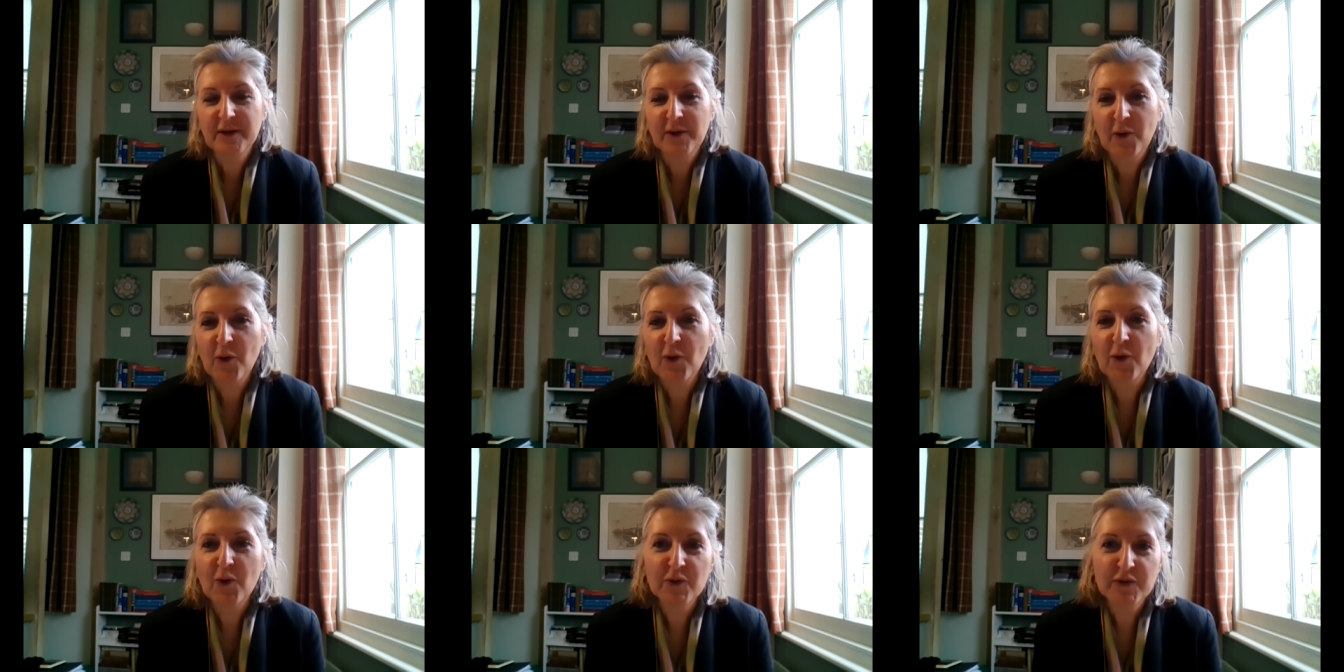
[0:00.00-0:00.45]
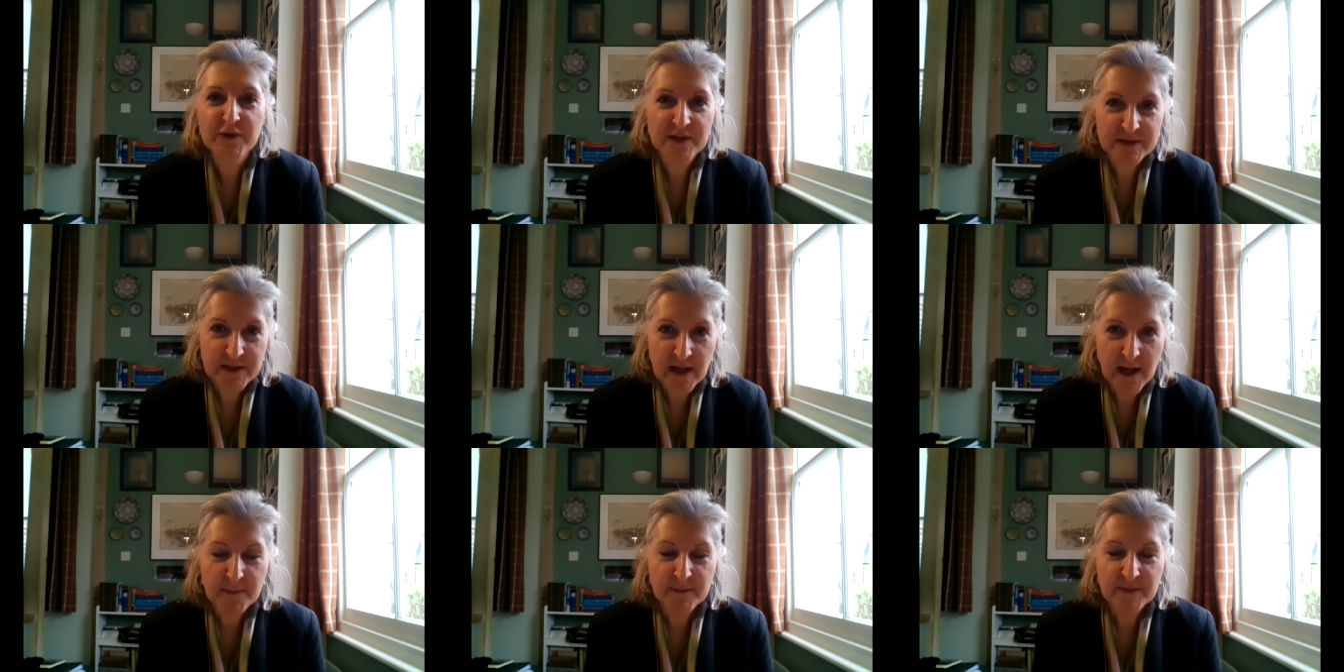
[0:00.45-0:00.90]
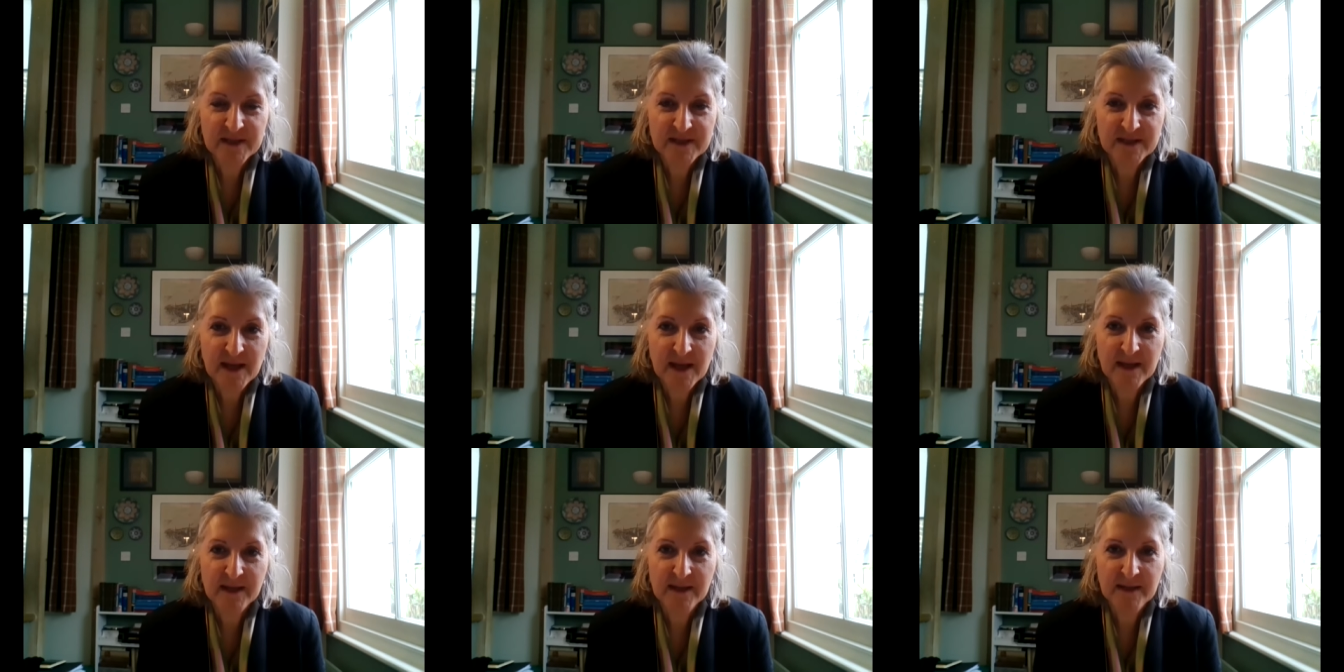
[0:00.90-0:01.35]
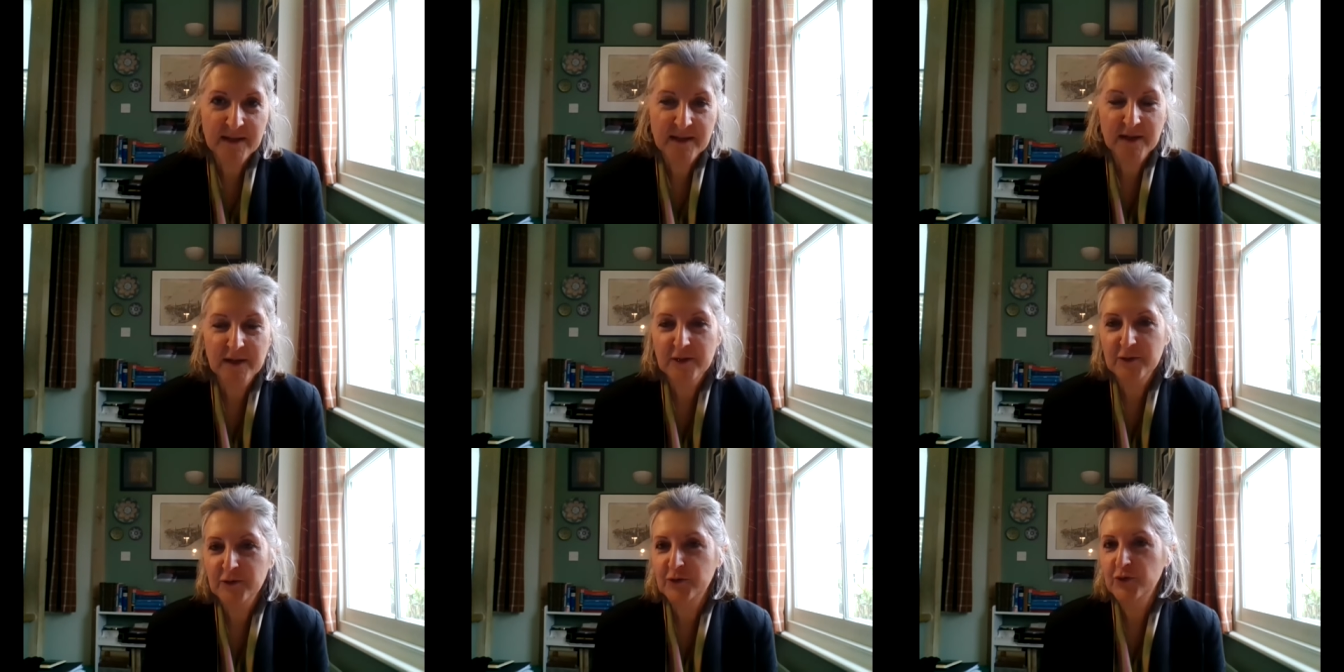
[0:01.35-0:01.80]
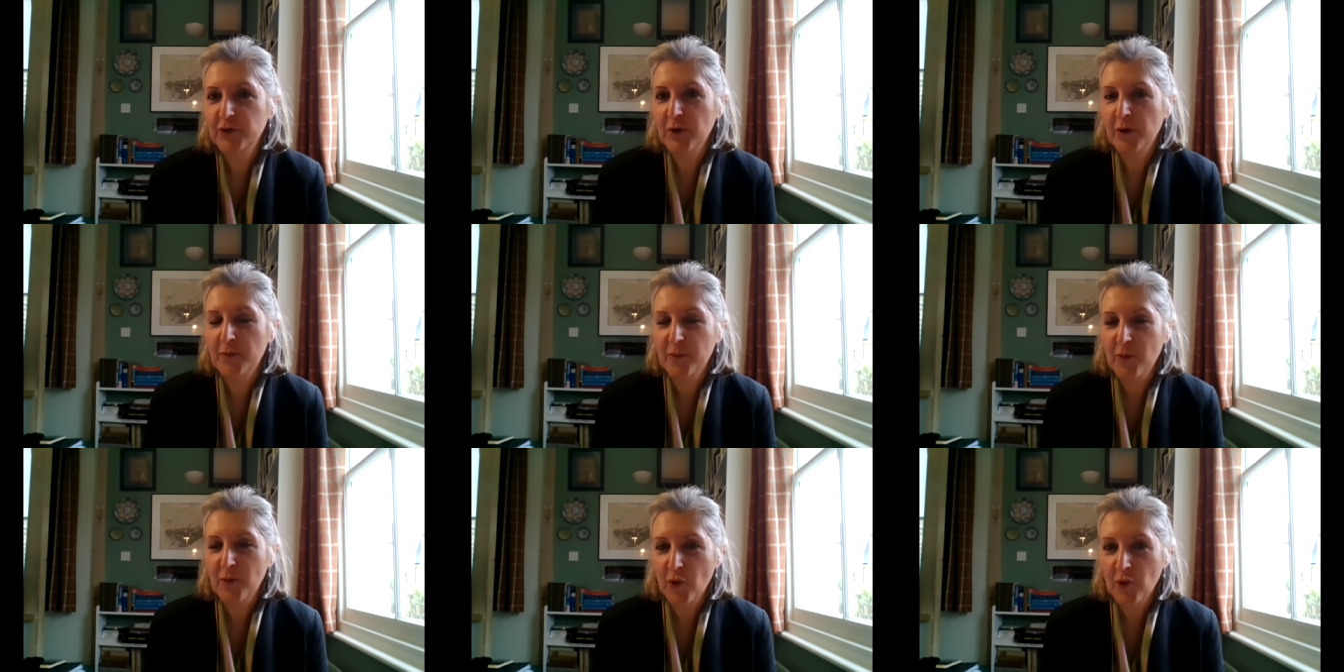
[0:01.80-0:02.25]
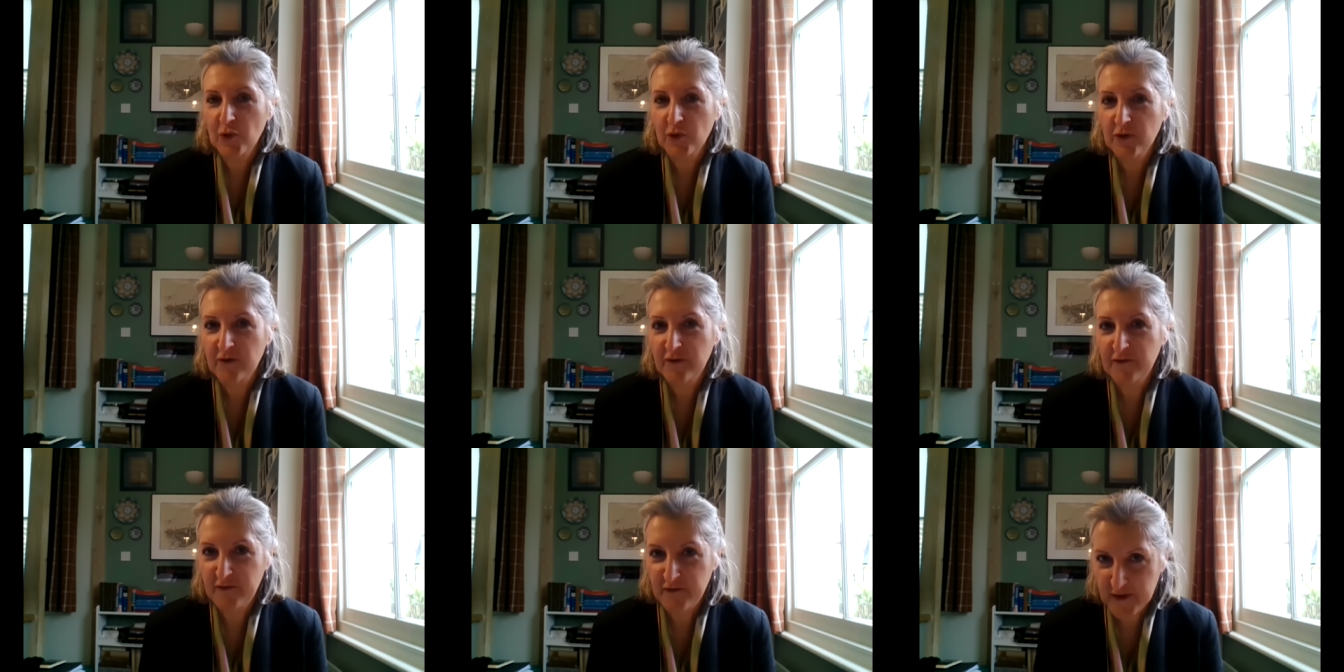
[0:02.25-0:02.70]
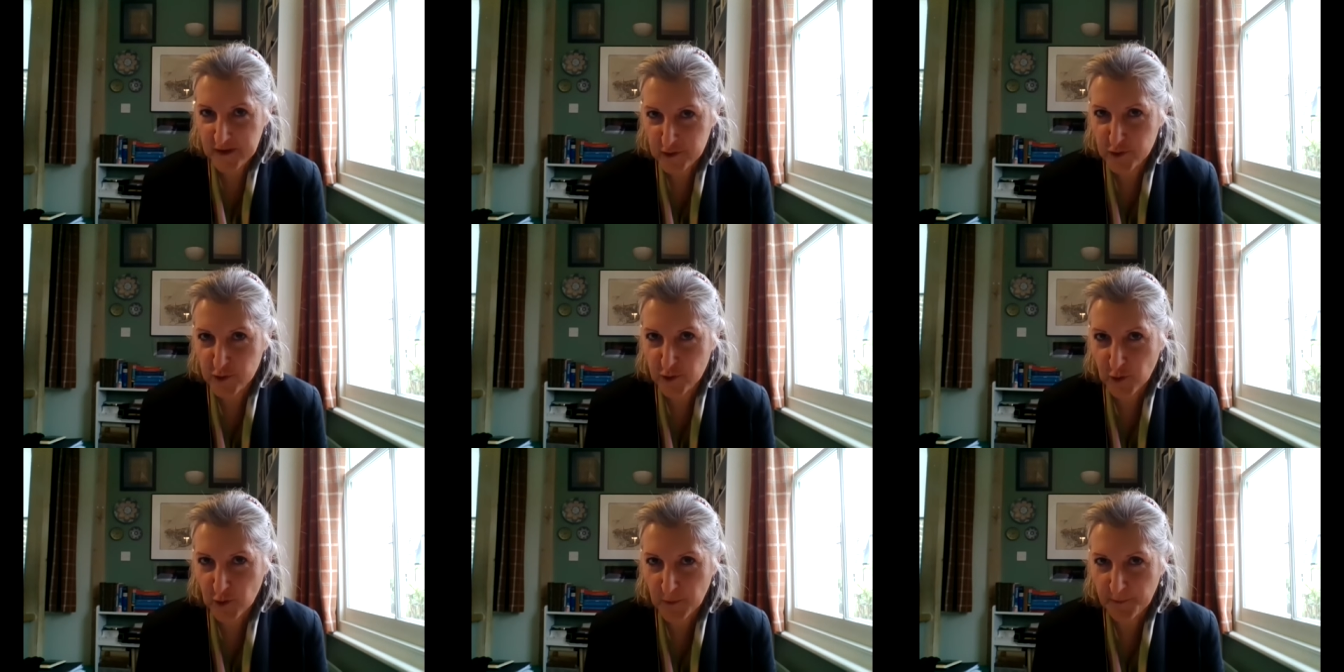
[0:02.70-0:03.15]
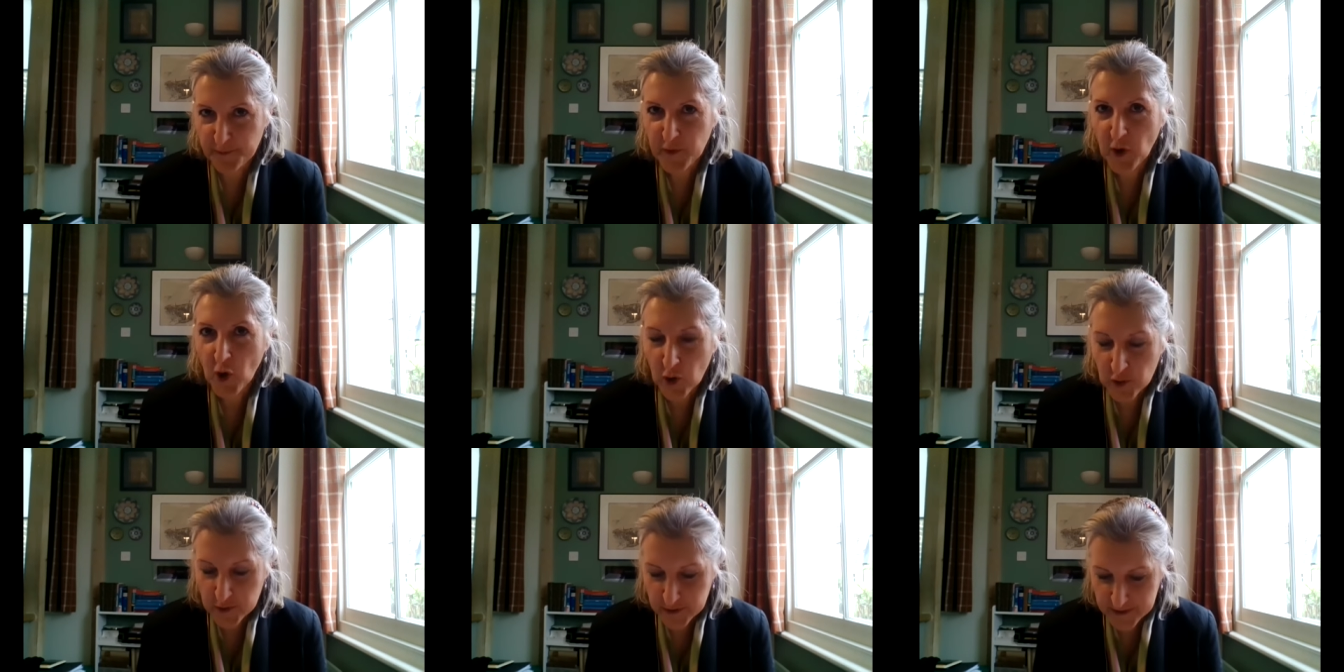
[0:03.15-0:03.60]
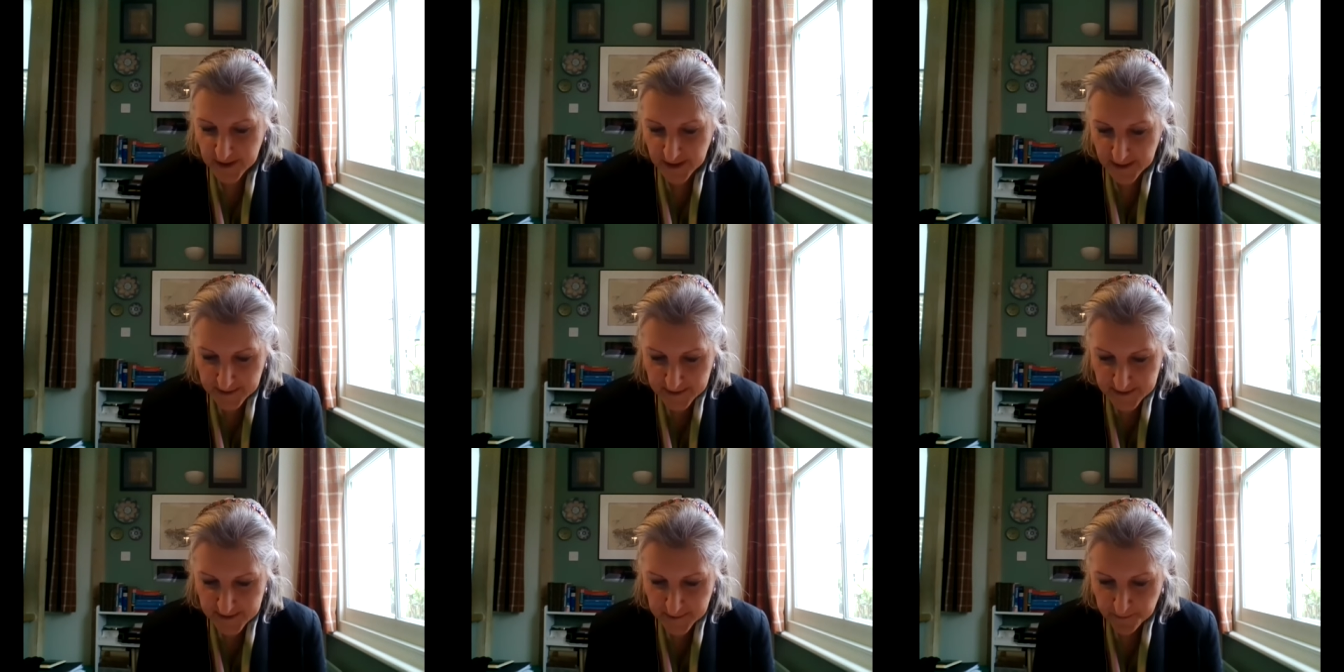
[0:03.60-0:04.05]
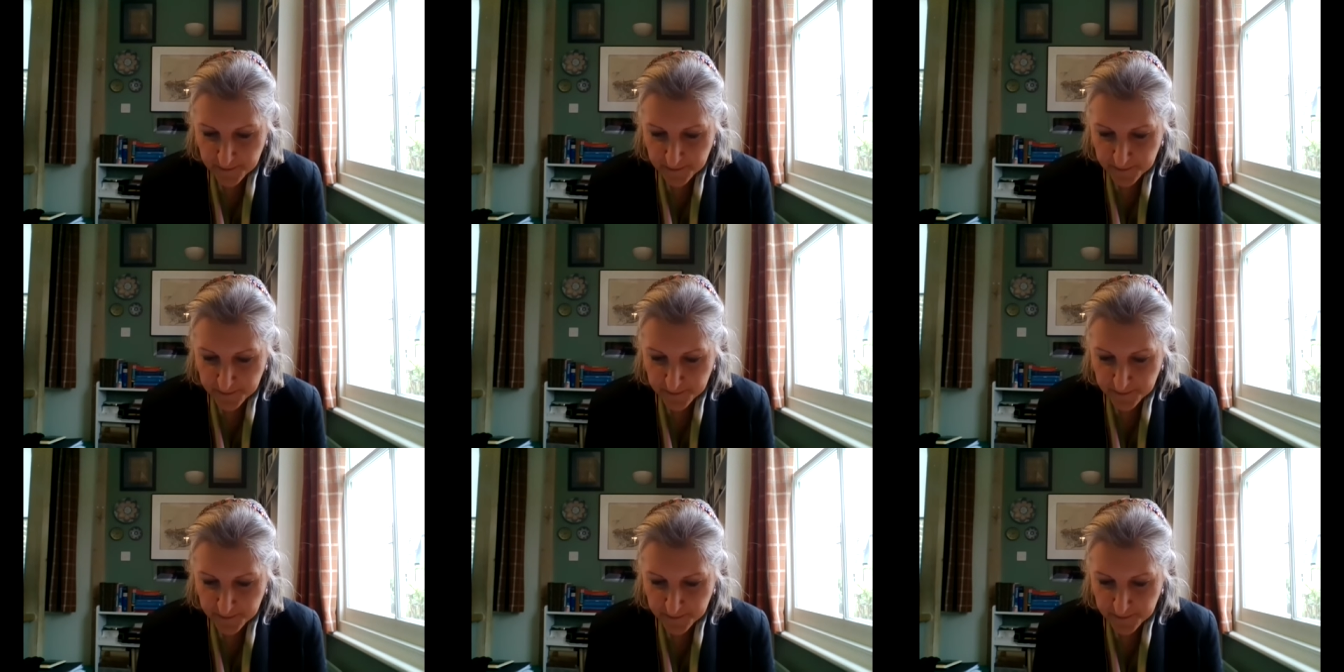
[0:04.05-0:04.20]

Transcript: all that I'm saying into a more visual context.